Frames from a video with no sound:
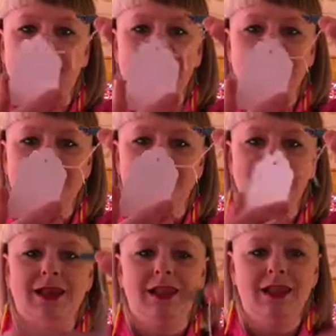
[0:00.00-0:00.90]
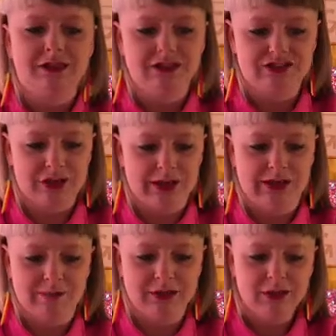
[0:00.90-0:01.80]
a luggage
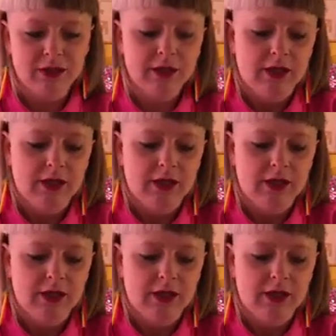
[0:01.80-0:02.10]
label